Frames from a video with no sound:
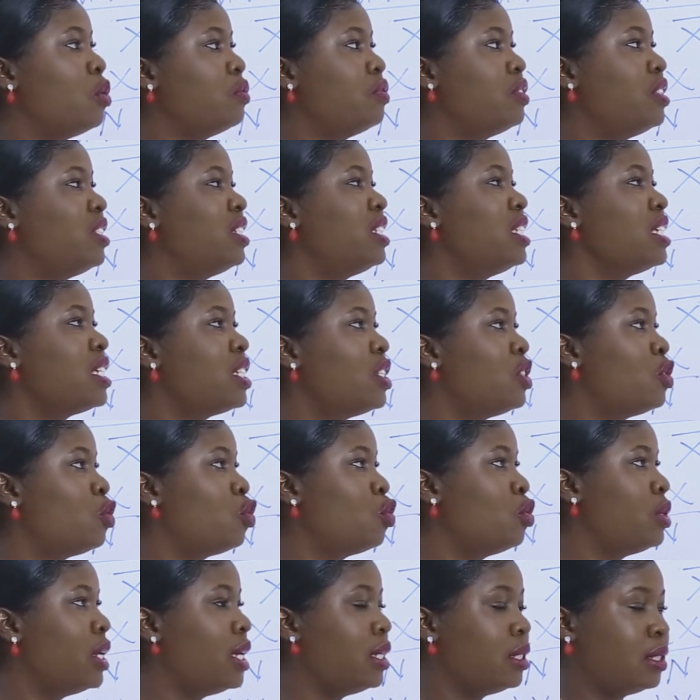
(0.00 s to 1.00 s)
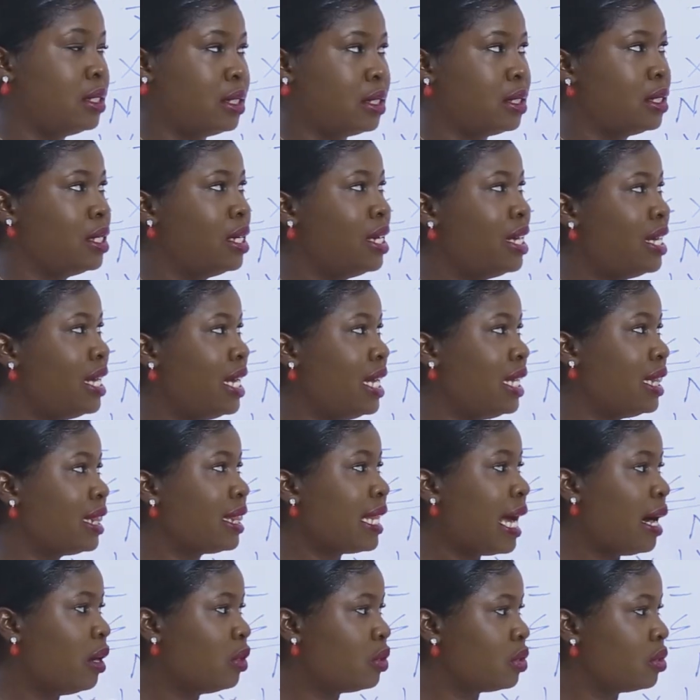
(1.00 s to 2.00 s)
of 6 students
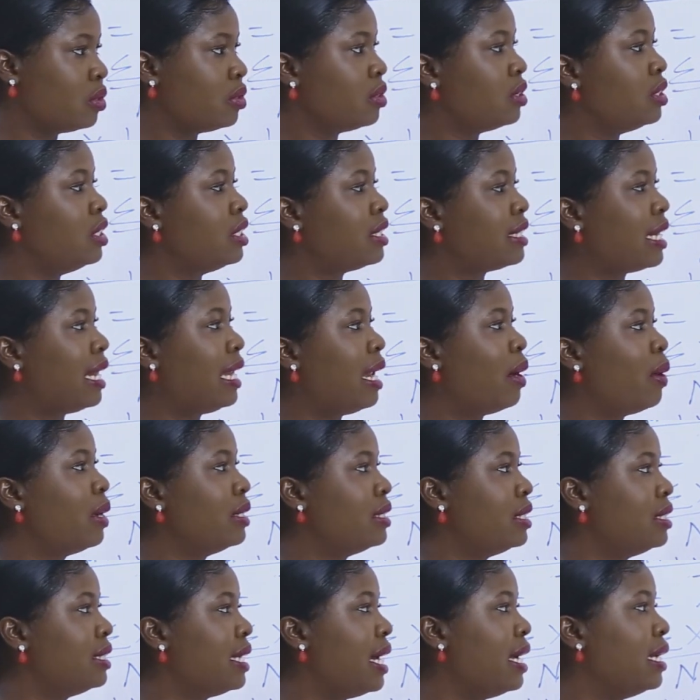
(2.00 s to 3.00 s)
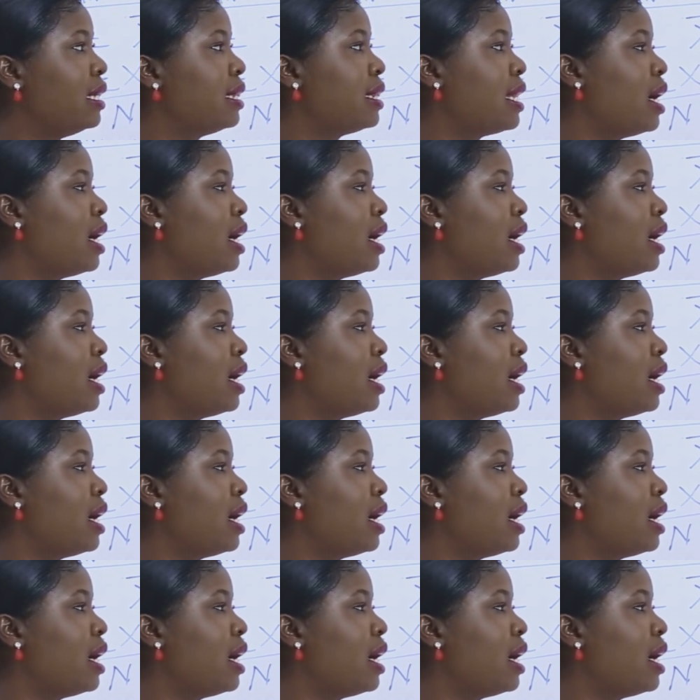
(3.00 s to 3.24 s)
in thousands. These allowances are in